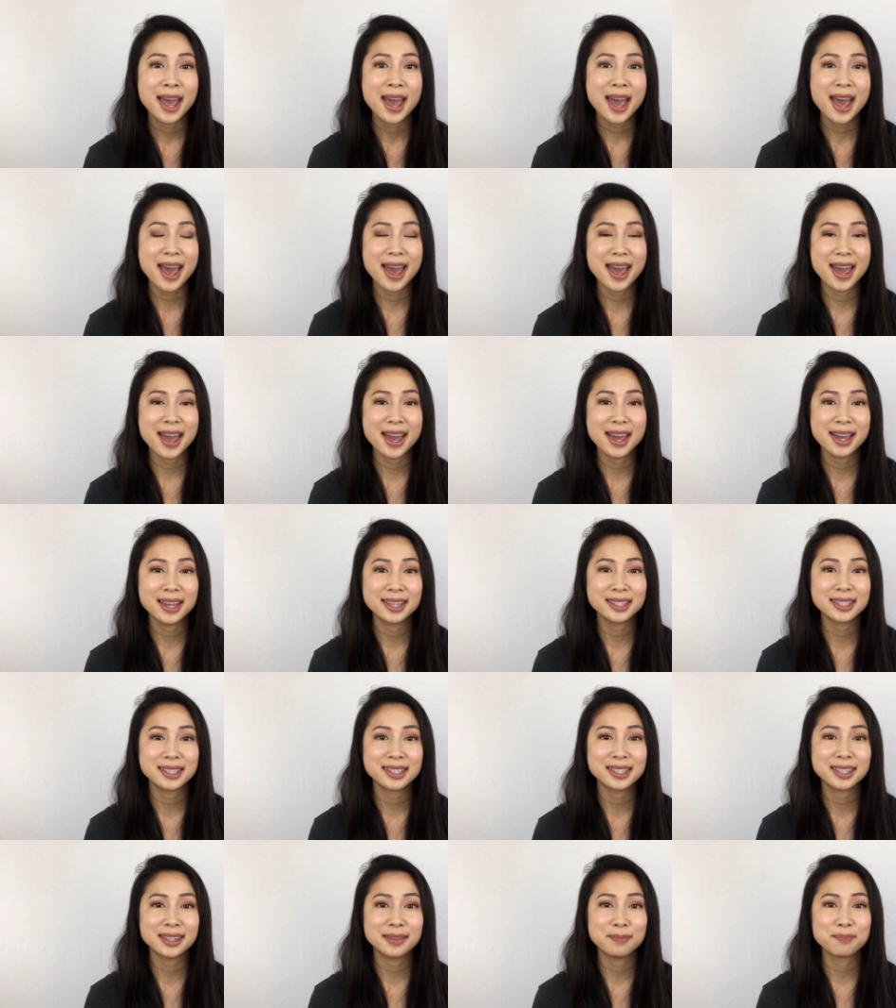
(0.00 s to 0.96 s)

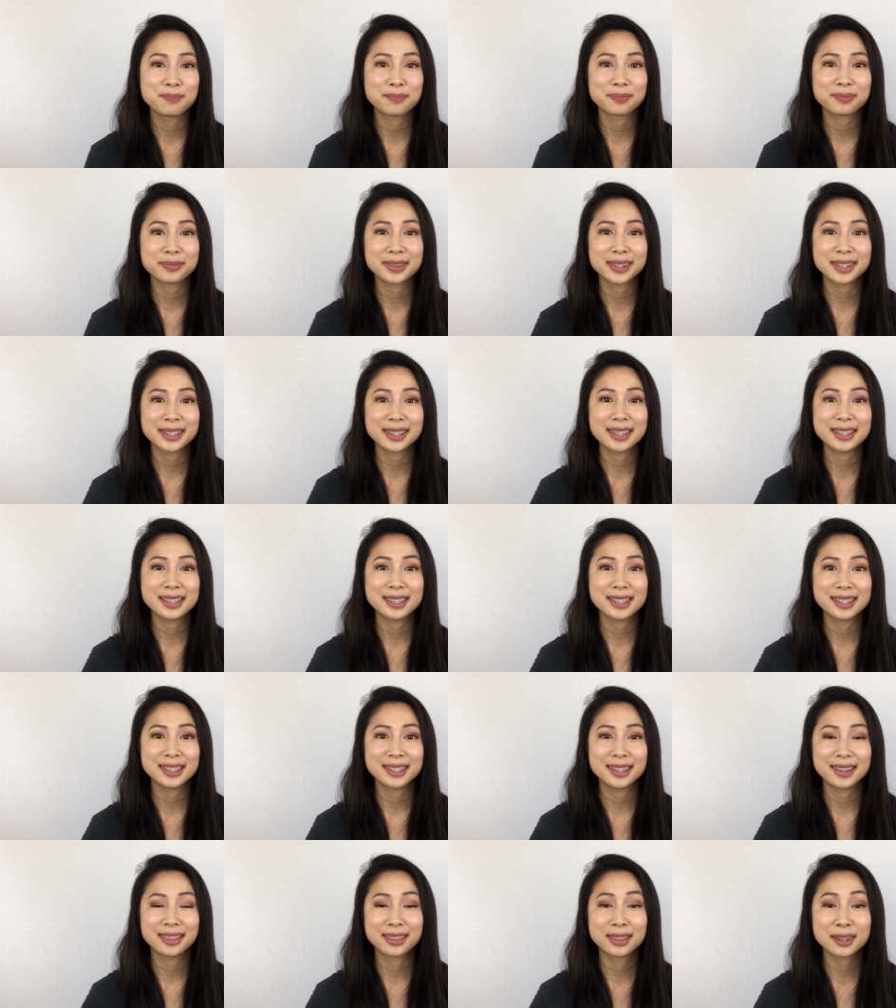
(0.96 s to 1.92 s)
And
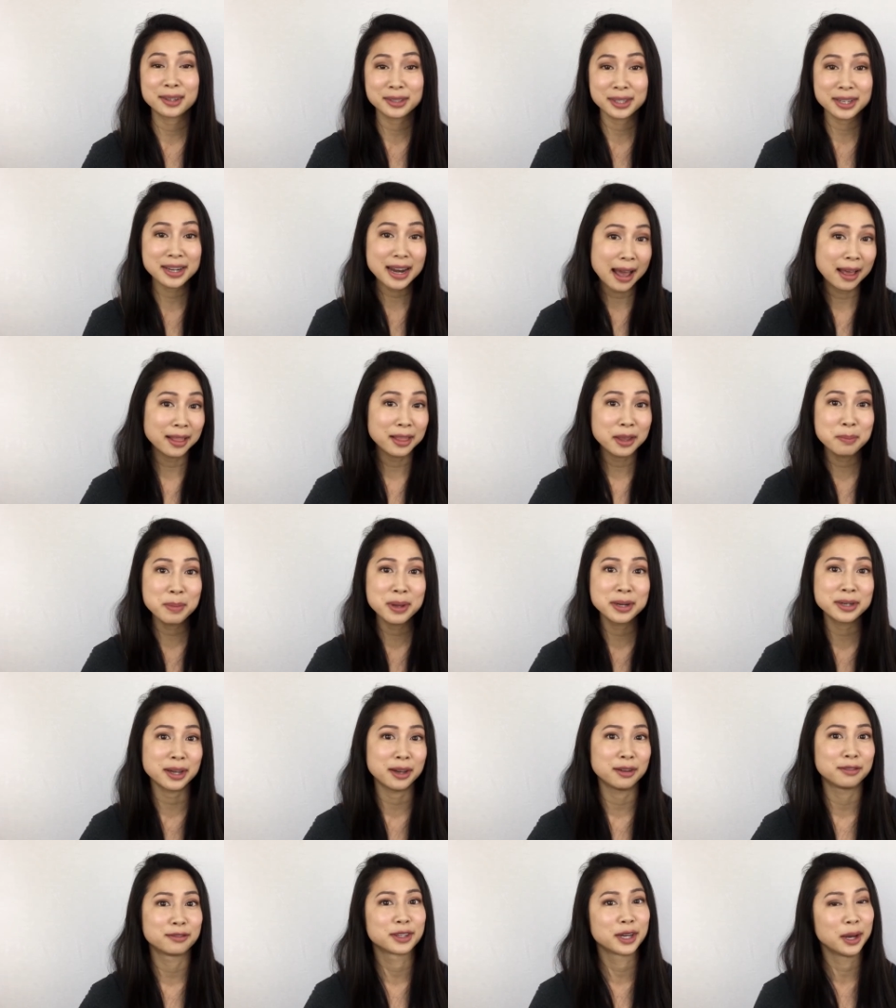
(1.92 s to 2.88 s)
there's an element
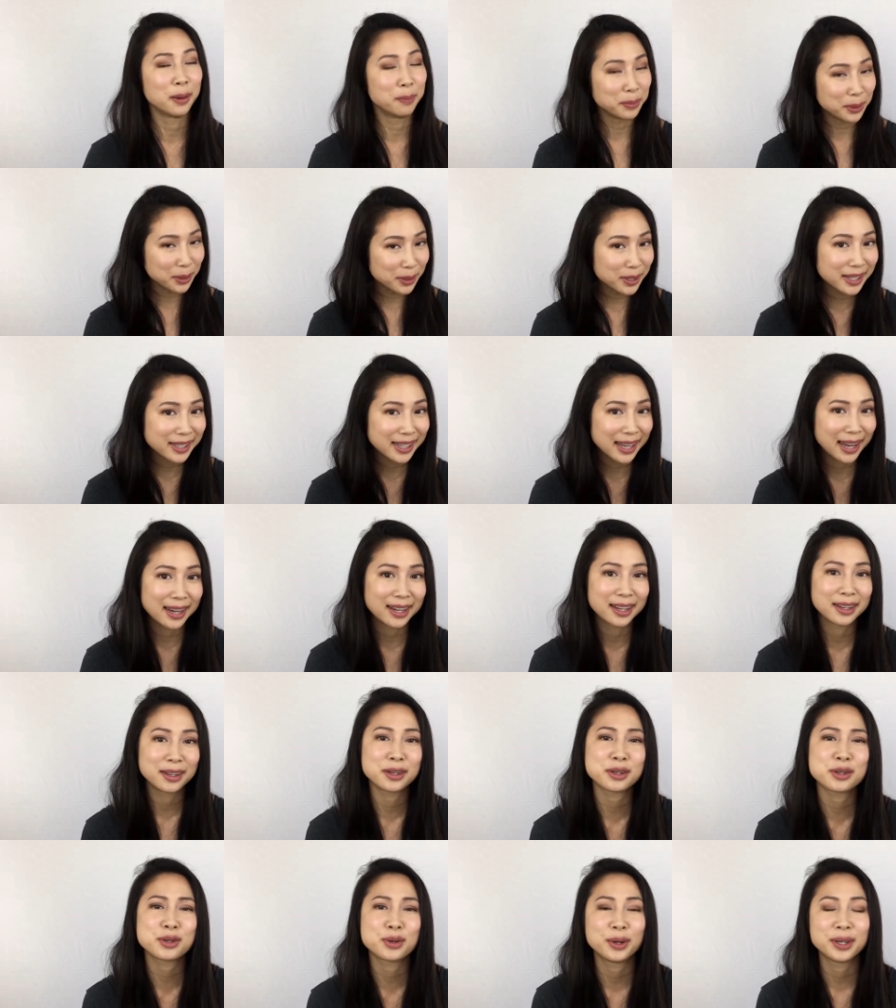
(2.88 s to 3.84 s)
of communicating
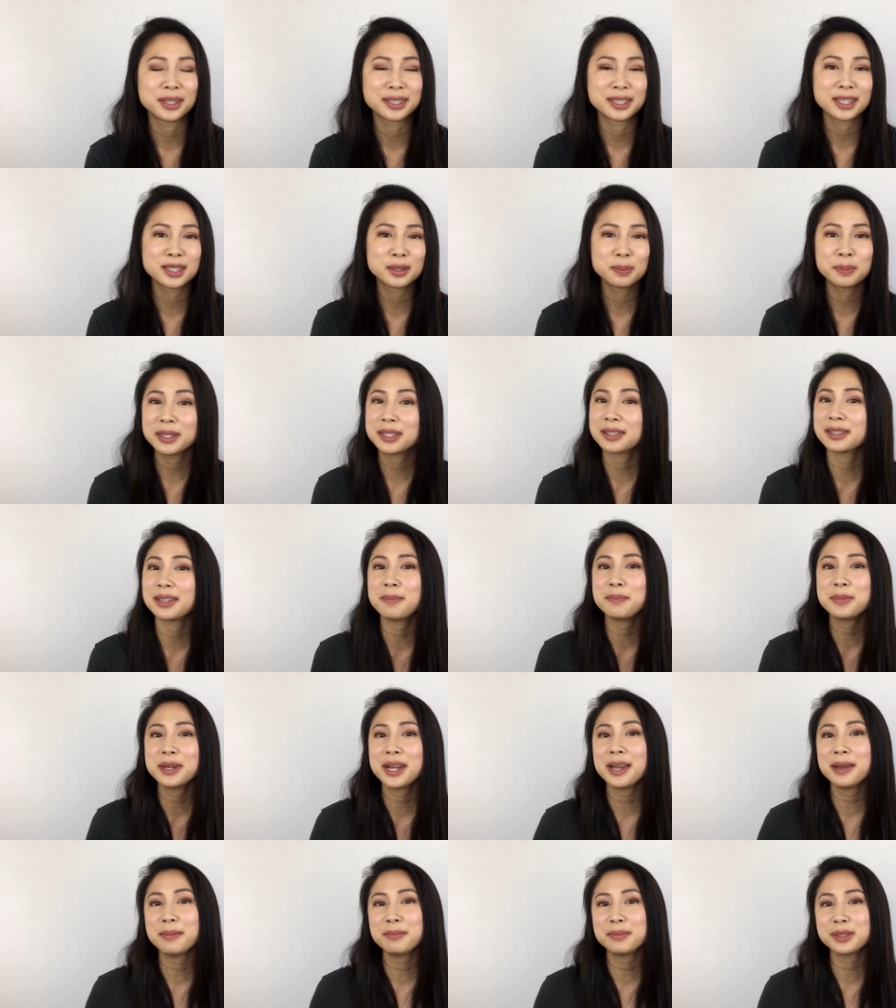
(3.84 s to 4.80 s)
your choices, but
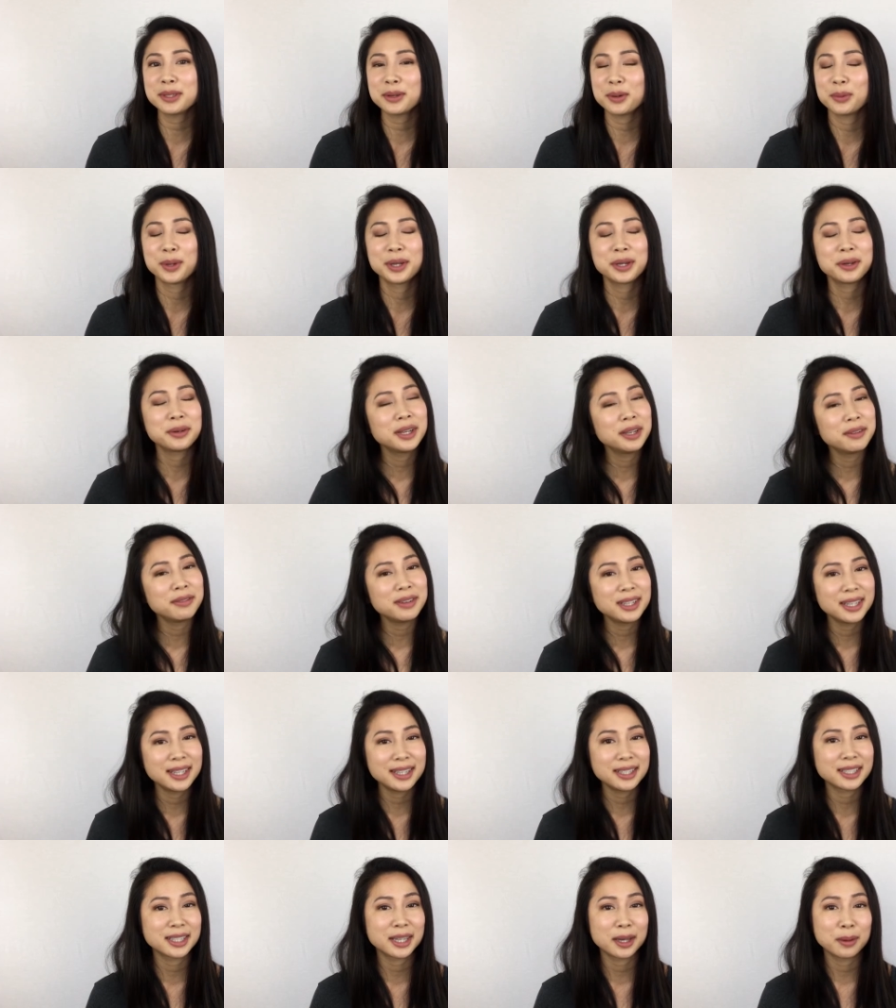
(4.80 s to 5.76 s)
sometimes we don't even
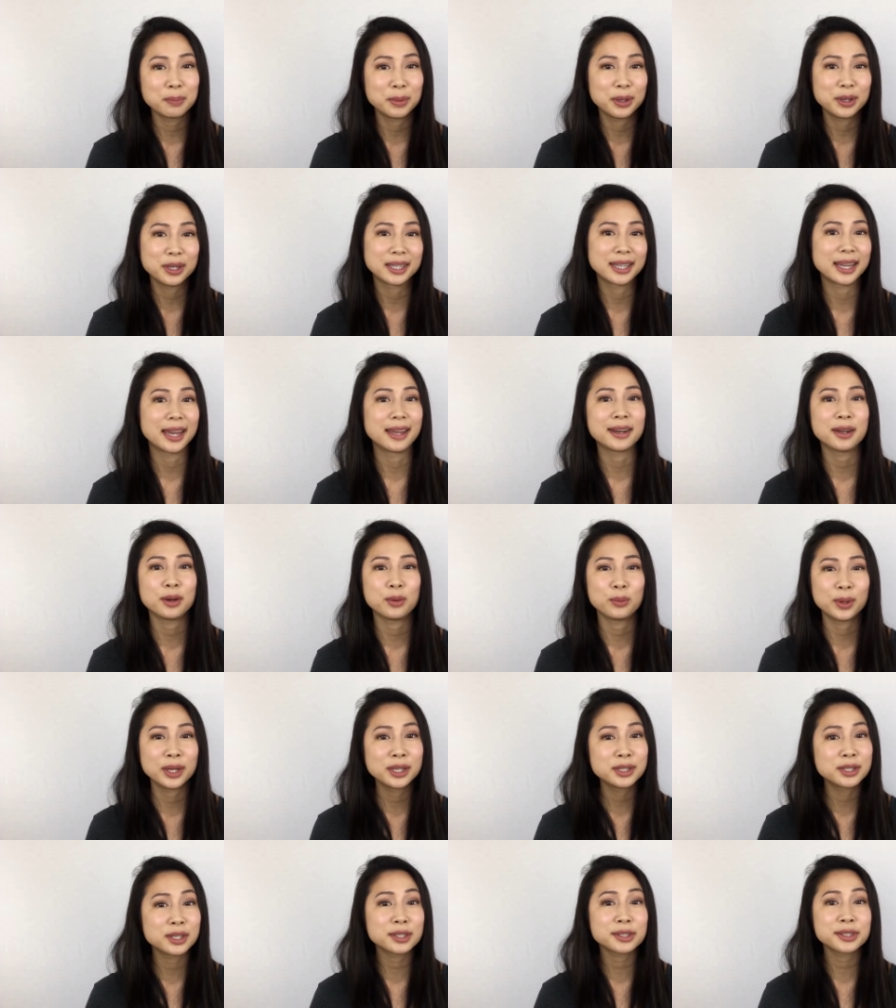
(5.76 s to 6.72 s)
need to communicate it.
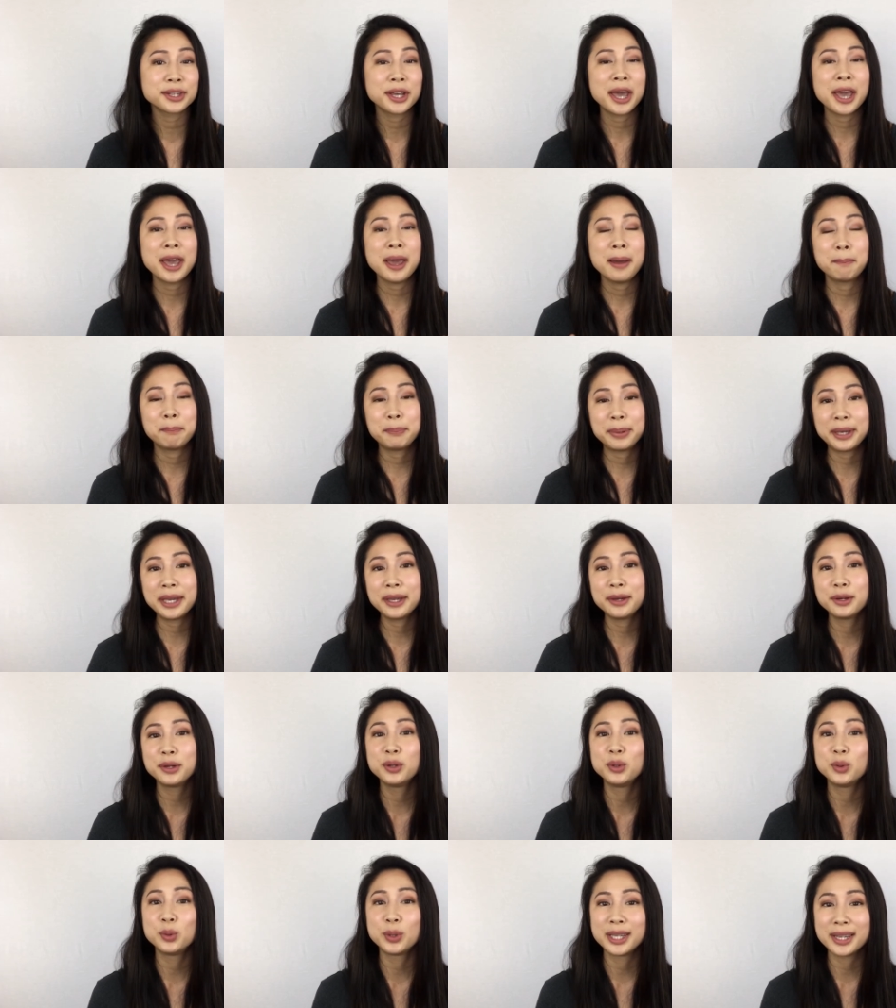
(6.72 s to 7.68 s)
We just be
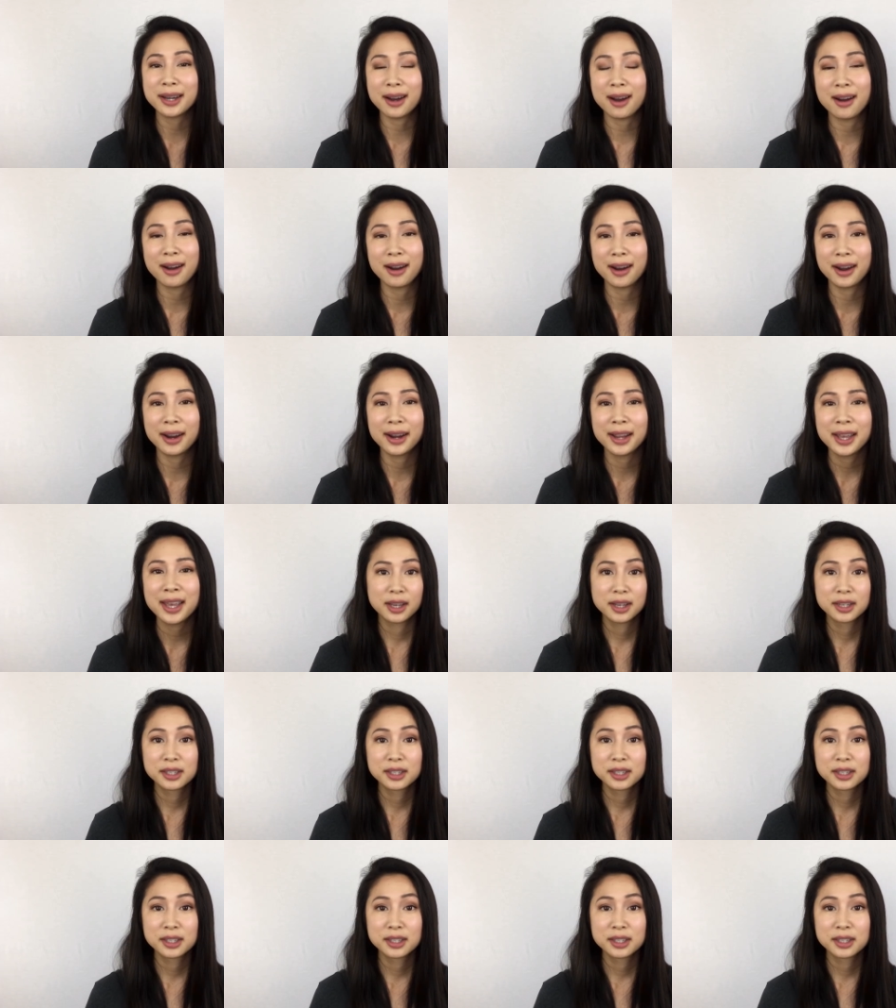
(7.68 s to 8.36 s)
who we are.